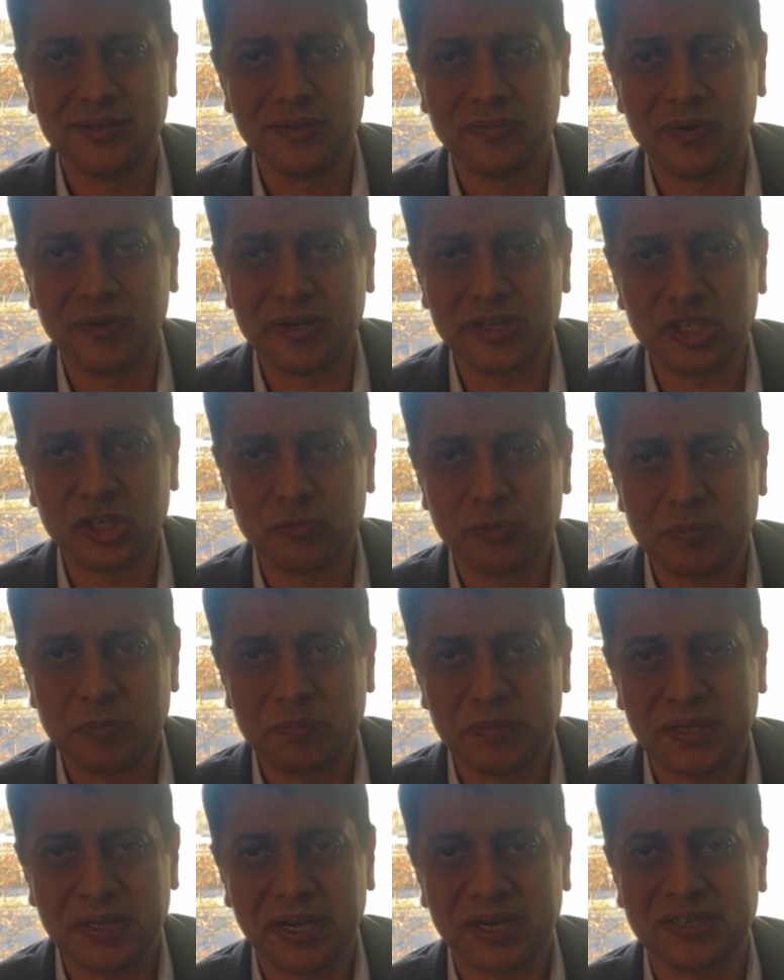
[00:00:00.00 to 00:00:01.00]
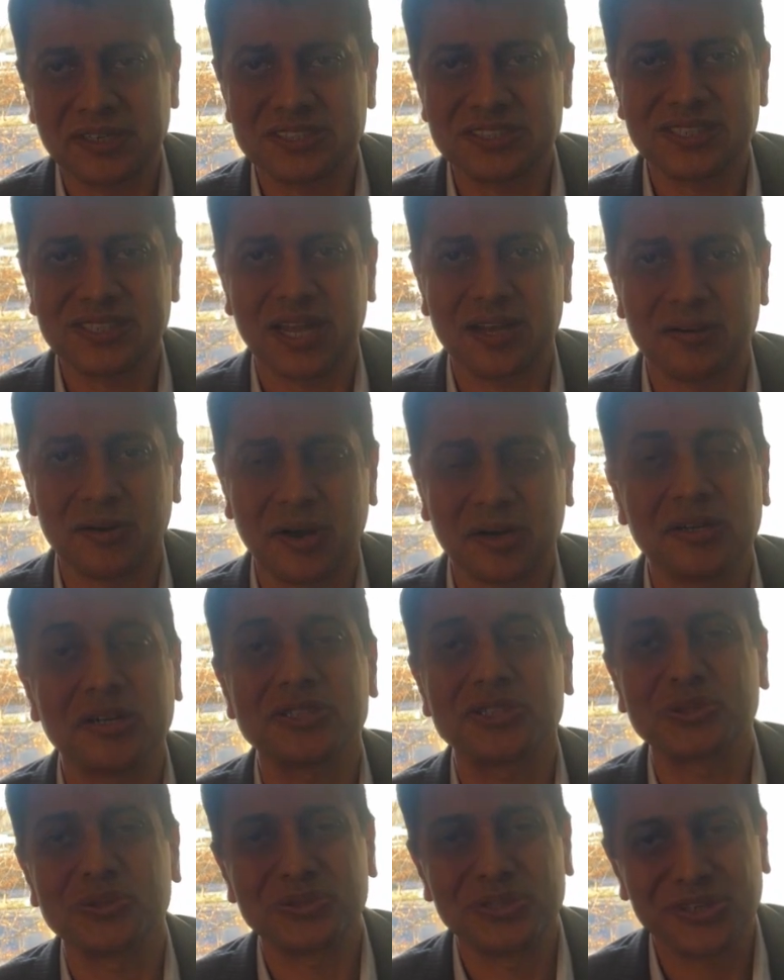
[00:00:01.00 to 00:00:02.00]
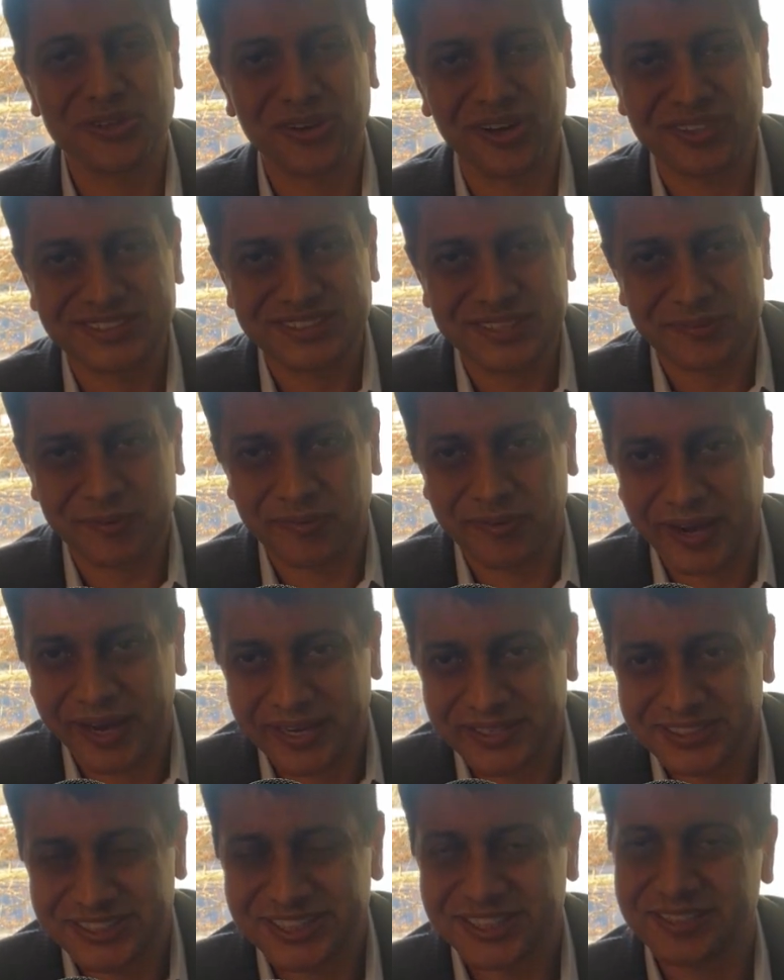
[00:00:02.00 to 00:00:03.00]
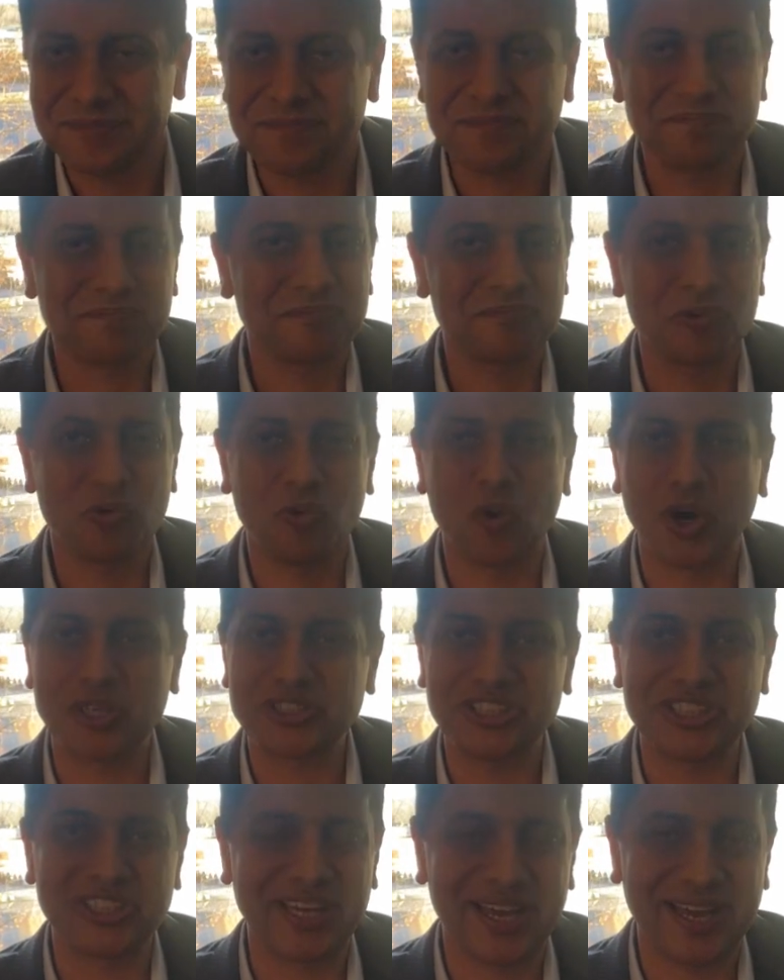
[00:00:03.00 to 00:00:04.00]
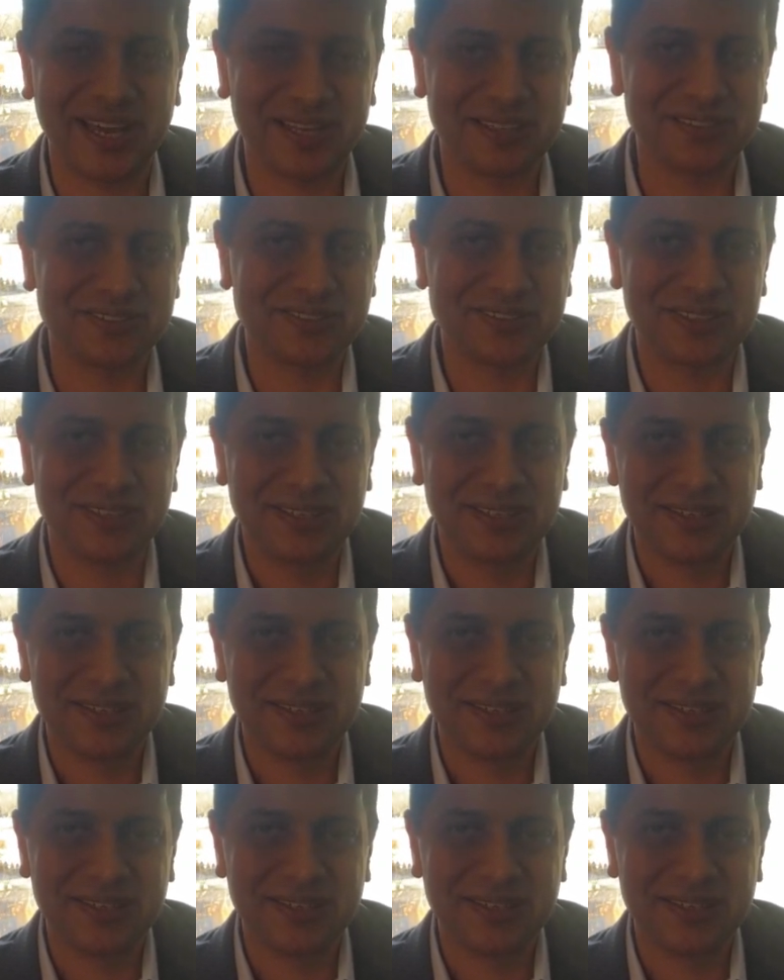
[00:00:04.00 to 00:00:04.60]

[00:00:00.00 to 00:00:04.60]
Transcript: when human being understood the concept of hygiene, washing hands,